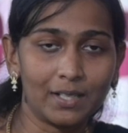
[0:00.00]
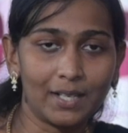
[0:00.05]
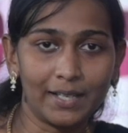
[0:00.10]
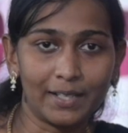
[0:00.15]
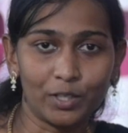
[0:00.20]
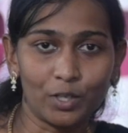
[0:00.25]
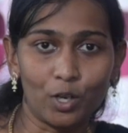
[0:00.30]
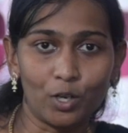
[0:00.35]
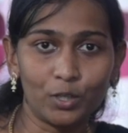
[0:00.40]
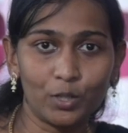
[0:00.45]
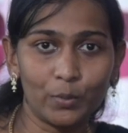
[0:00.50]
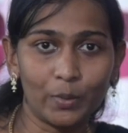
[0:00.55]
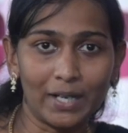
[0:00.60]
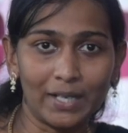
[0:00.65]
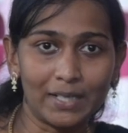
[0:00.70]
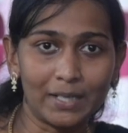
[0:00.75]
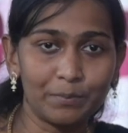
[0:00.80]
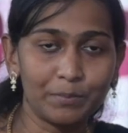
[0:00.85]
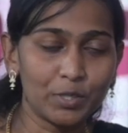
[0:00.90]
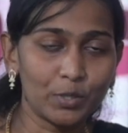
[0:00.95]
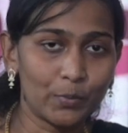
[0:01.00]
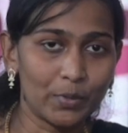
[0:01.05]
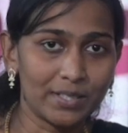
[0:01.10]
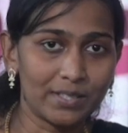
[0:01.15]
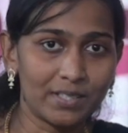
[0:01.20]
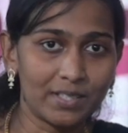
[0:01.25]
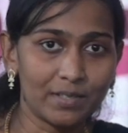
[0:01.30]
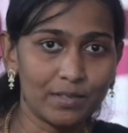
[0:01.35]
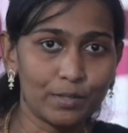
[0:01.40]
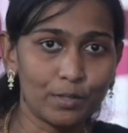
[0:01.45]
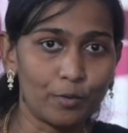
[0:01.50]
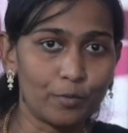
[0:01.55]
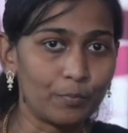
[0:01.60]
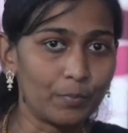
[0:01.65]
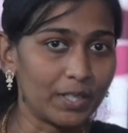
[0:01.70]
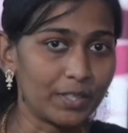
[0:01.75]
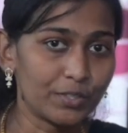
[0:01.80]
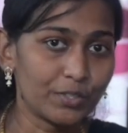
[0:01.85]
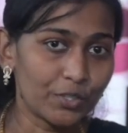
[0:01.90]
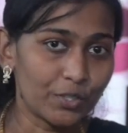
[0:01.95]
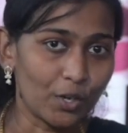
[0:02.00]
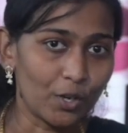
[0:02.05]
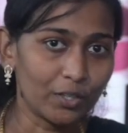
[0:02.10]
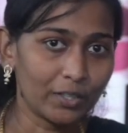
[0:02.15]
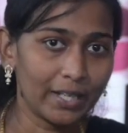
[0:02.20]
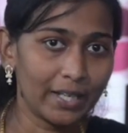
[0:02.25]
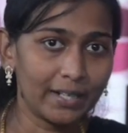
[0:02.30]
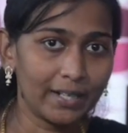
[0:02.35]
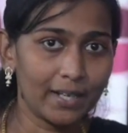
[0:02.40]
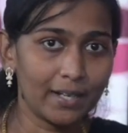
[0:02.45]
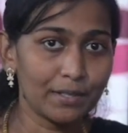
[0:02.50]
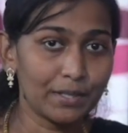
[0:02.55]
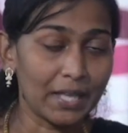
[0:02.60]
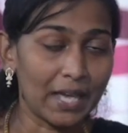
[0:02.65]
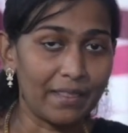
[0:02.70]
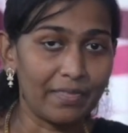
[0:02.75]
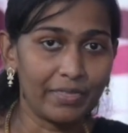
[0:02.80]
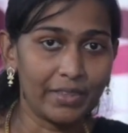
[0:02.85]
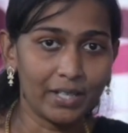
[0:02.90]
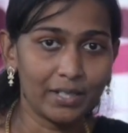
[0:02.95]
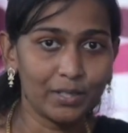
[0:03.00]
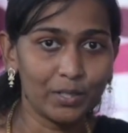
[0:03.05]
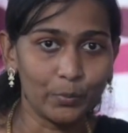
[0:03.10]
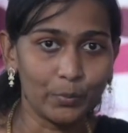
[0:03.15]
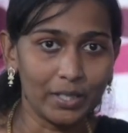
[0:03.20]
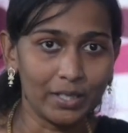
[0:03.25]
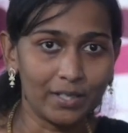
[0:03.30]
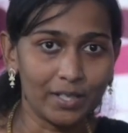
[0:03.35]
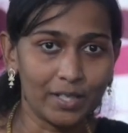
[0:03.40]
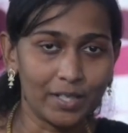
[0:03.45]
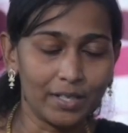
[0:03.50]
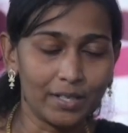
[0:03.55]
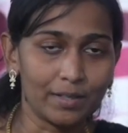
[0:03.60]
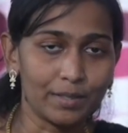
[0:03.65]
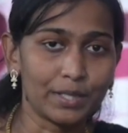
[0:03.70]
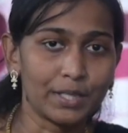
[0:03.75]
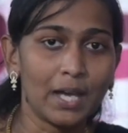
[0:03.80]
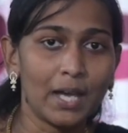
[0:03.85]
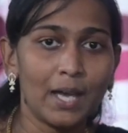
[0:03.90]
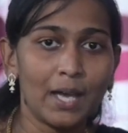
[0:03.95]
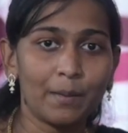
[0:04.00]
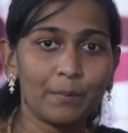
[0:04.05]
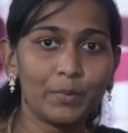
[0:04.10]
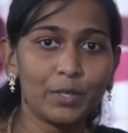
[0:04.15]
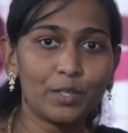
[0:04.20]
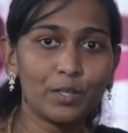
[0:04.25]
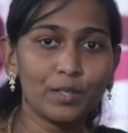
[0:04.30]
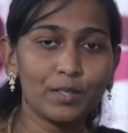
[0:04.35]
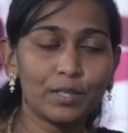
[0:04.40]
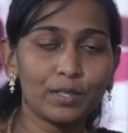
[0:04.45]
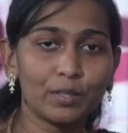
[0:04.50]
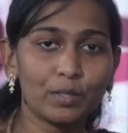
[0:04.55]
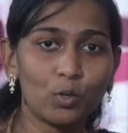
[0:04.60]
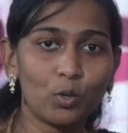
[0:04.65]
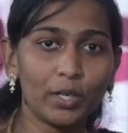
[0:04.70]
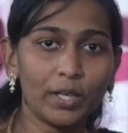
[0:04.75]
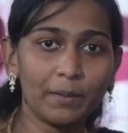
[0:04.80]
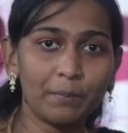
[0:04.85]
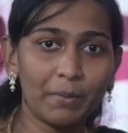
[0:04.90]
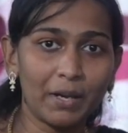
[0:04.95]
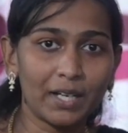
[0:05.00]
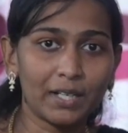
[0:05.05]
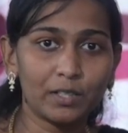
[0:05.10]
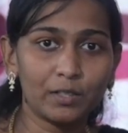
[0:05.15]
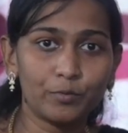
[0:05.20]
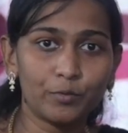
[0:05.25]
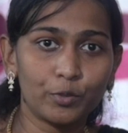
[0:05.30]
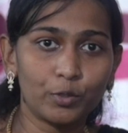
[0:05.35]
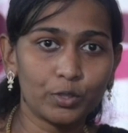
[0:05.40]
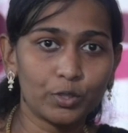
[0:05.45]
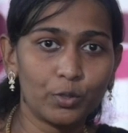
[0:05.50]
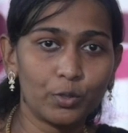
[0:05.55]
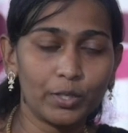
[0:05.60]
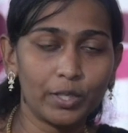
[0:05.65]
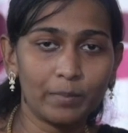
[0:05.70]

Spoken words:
like not to attempt questions of my strong areas and then the weak areas, because going back and forth,